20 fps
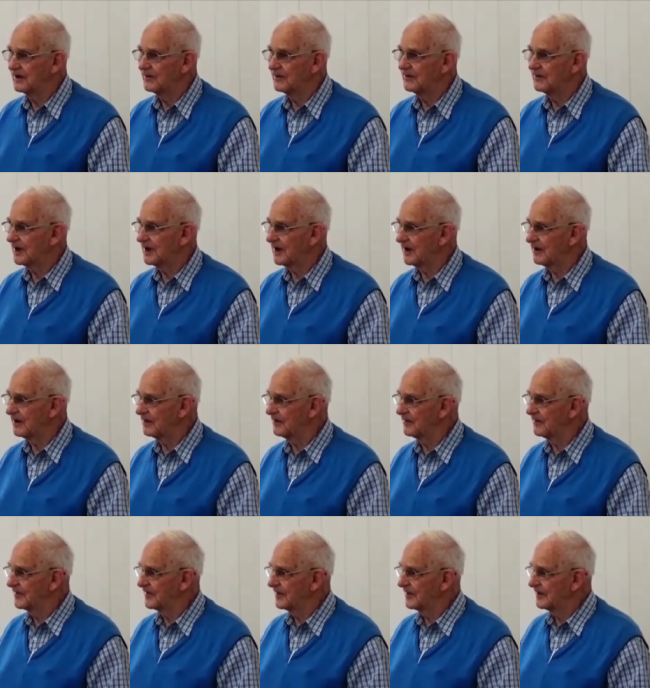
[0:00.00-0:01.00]
Uh,
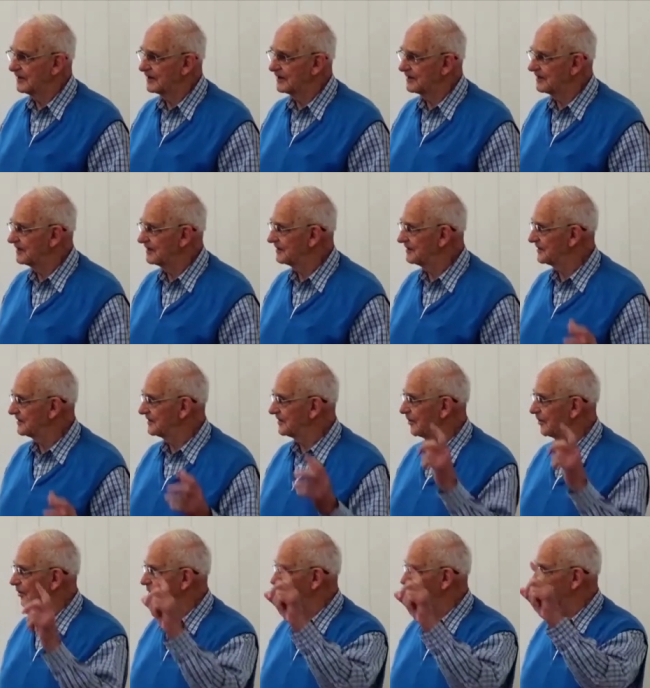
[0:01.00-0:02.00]
the
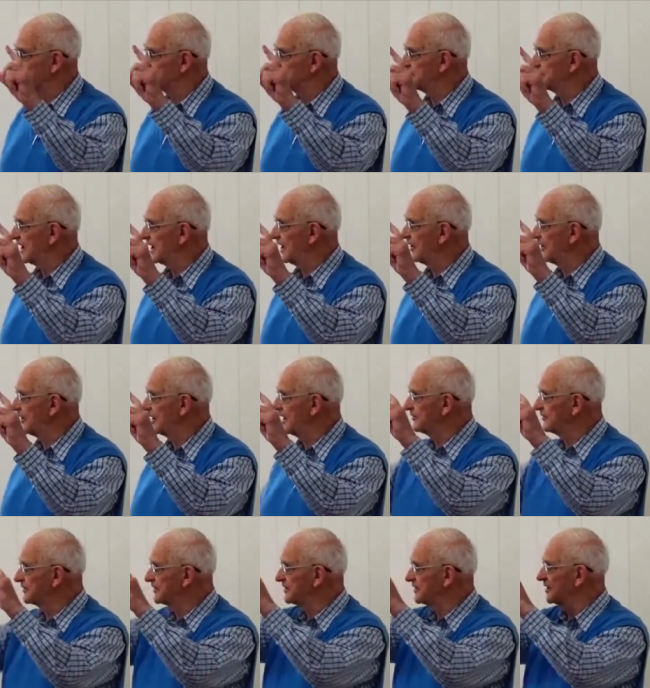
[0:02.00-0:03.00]
hook was there and
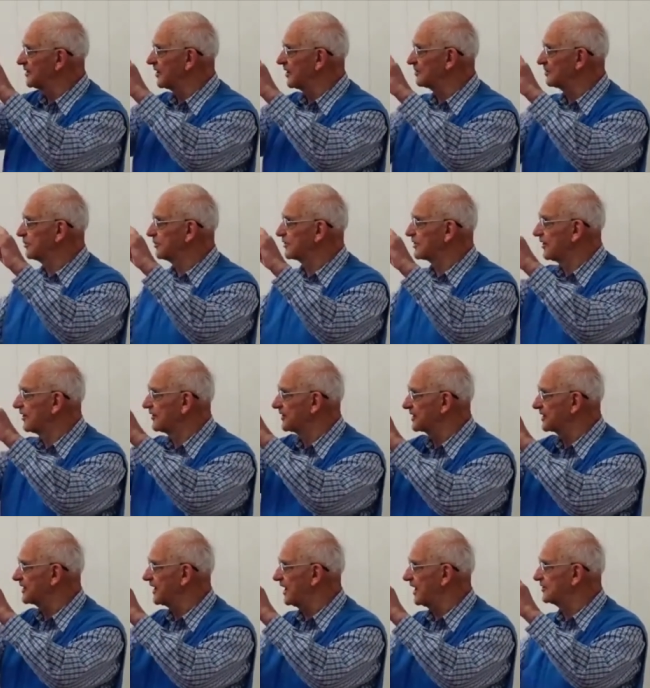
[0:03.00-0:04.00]
everything got put on the
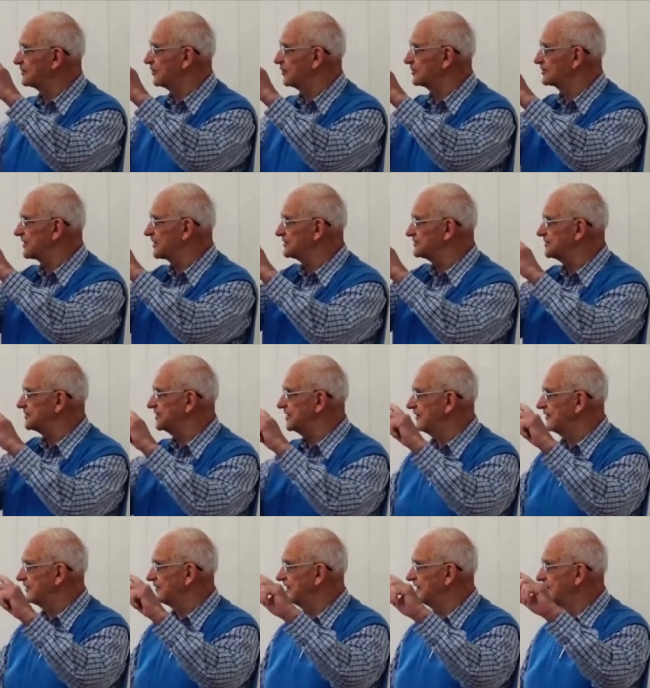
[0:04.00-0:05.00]
coat hook that so you
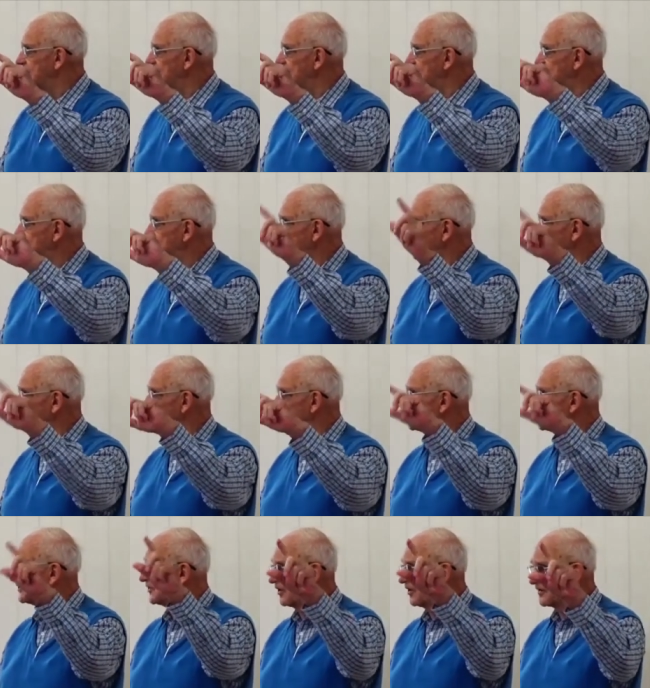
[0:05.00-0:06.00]
never you never
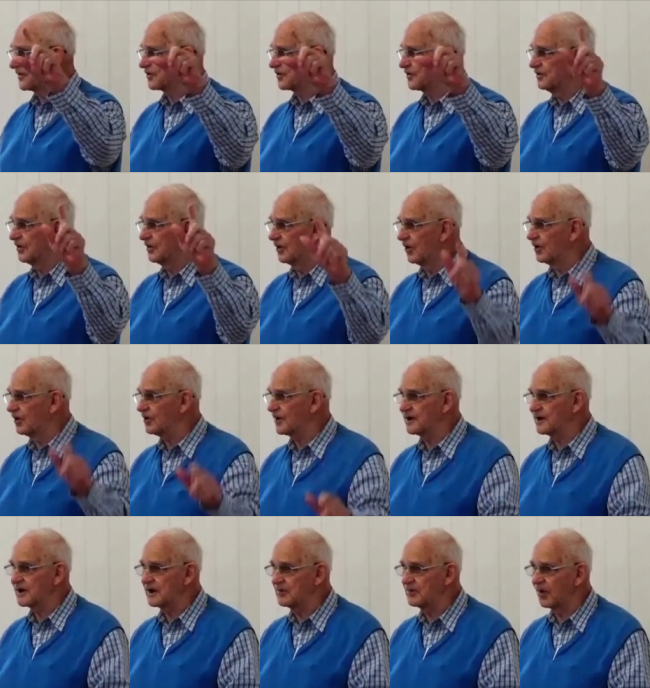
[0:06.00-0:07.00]
saw the hook
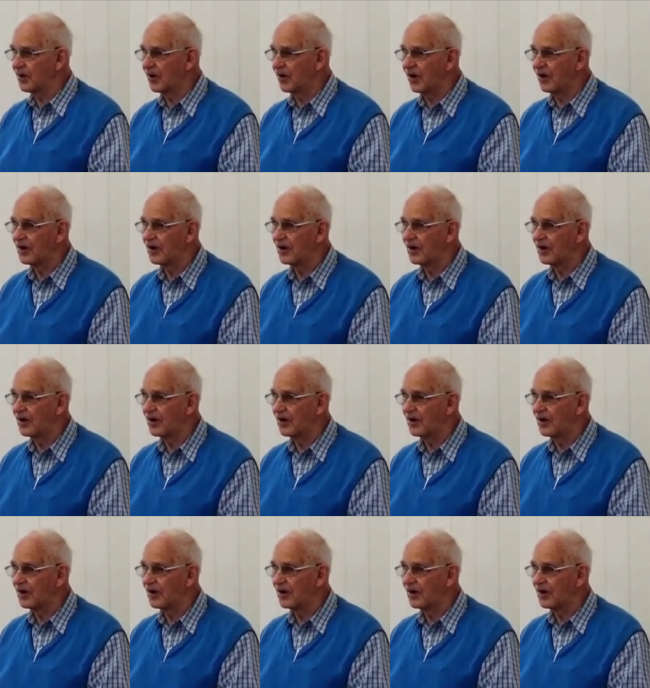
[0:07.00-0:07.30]
anymore